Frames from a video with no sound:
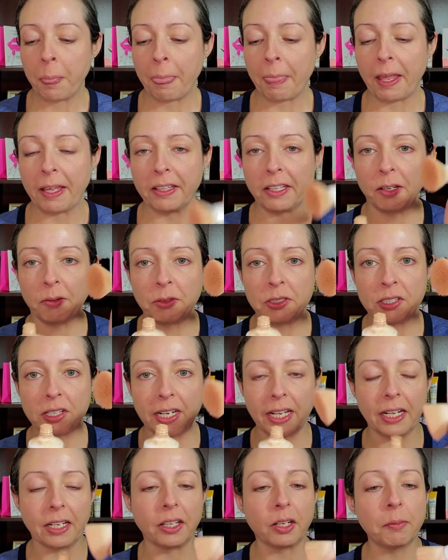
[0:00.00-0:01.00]
And then I'm just
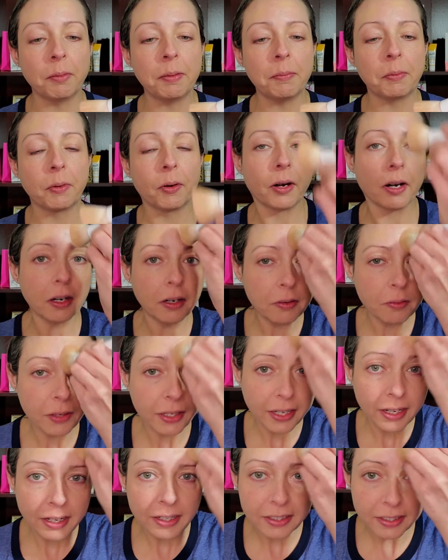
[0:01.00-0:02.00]
going to get a little bit more.
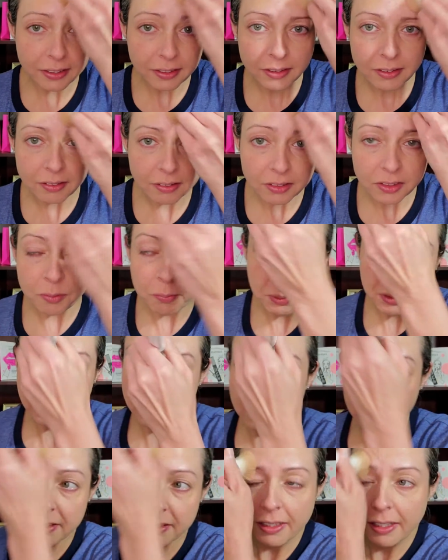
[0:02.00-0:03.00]
Wait, I didn't spread
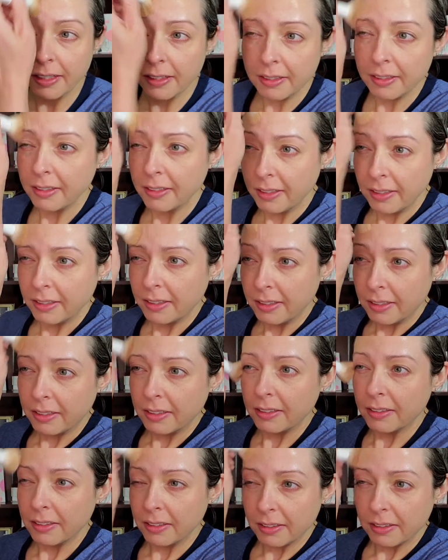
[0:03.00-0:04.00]
this yet.
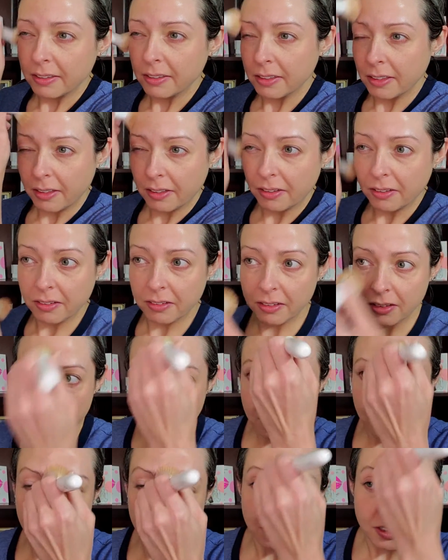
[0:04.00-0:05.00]
So
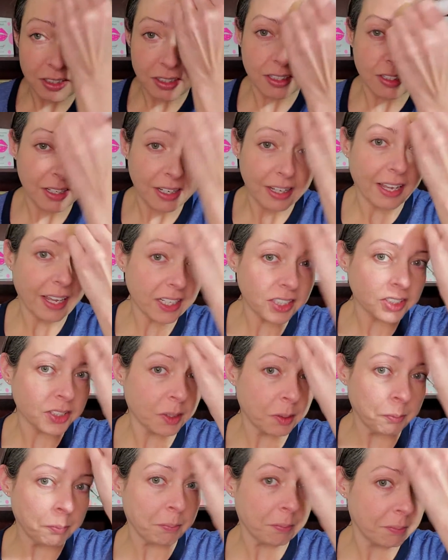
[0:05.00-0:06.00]
I
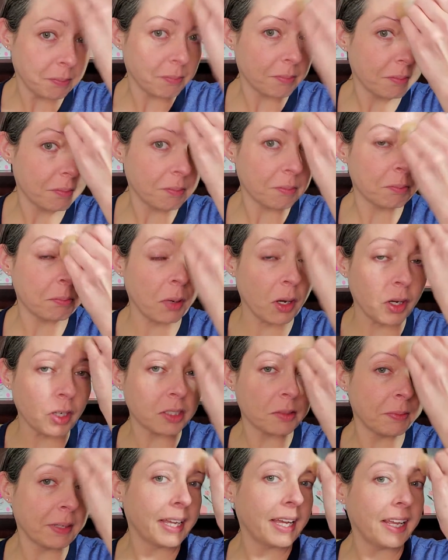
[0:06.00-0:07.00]
actually
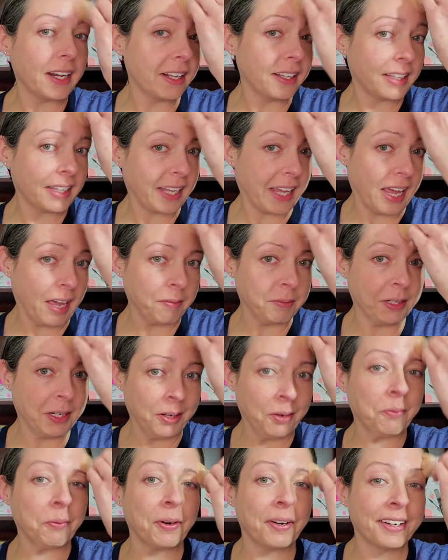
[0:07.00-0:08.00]
bonked my head on the cabinet
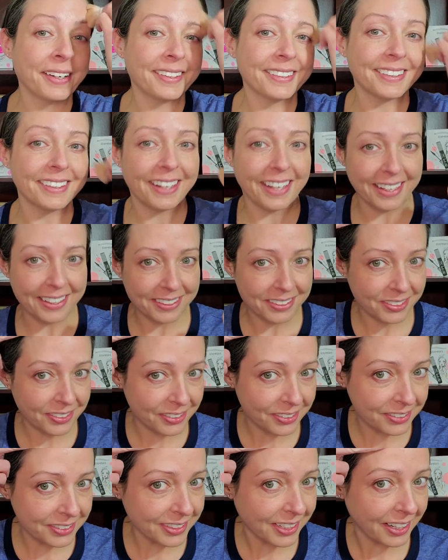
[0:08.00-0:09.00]
at work today, so
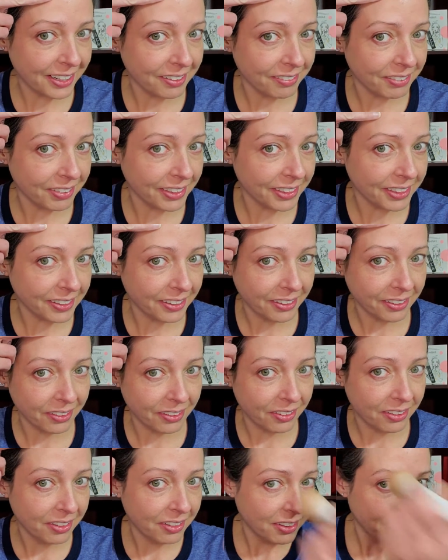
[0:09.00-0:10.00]
there's kind of like a
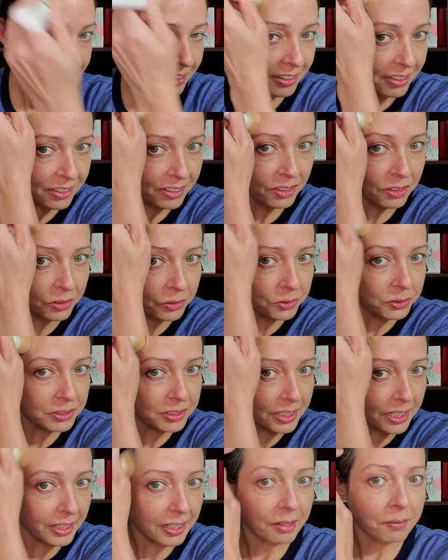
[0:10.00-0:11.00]
little goose
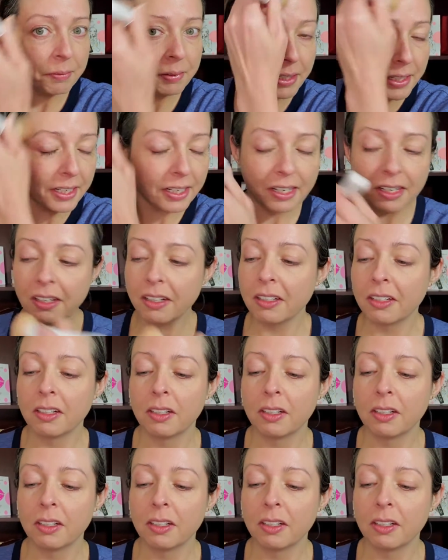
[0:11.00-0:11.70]
egg up here.